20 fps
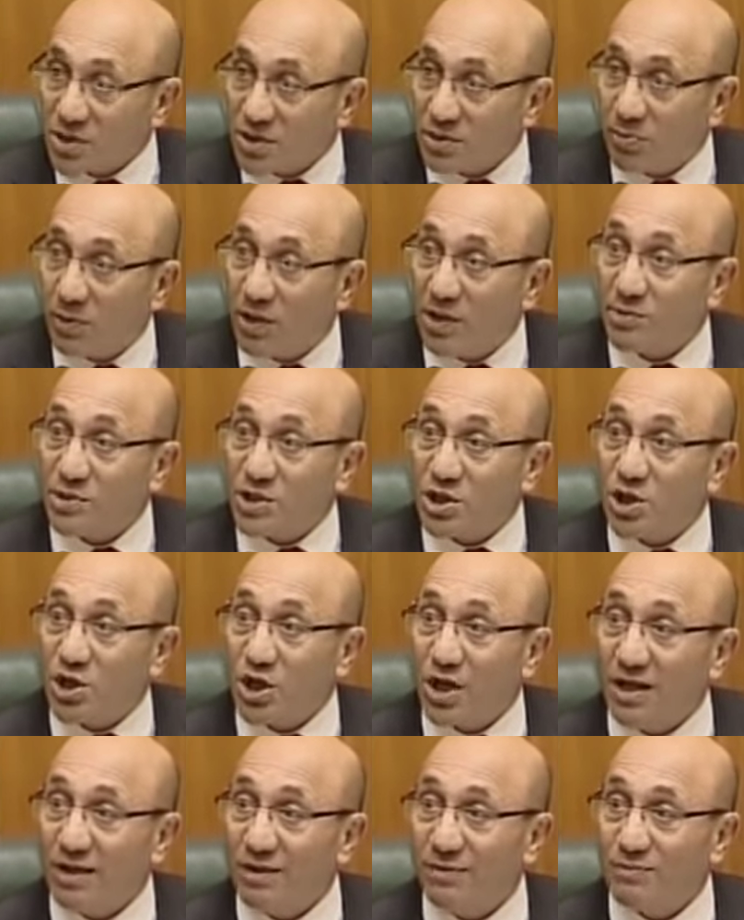Mr. Mr.
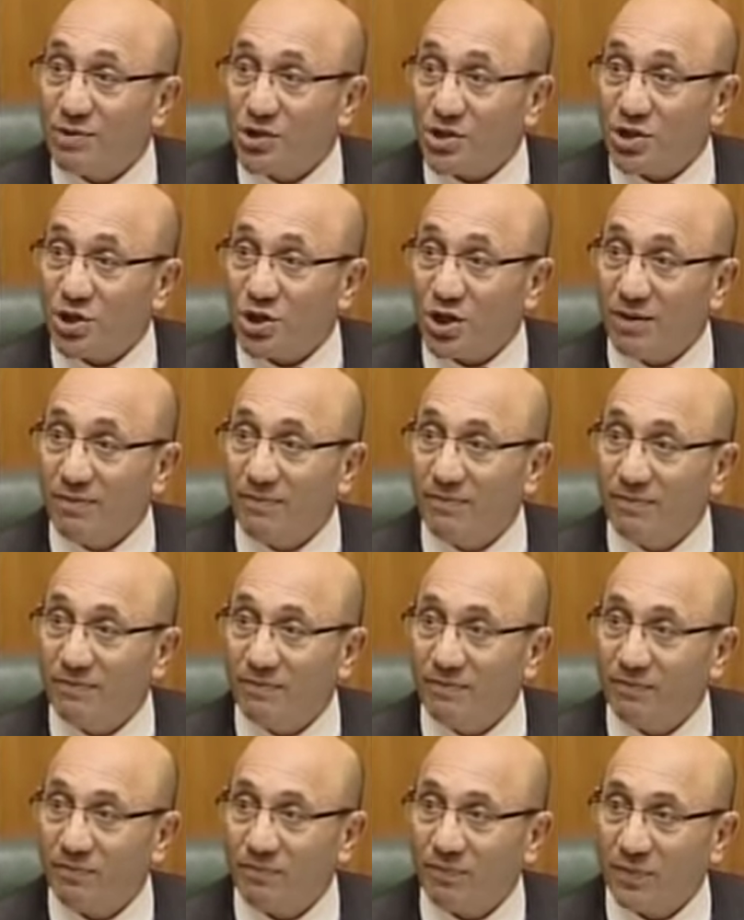Chair, Mr. Chair, just,
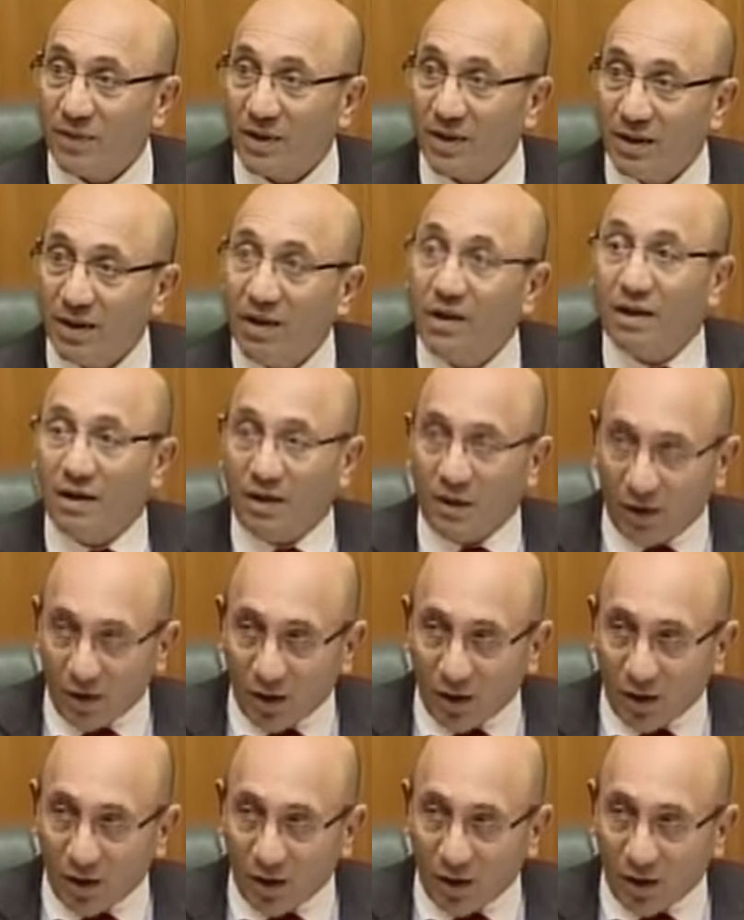I, no,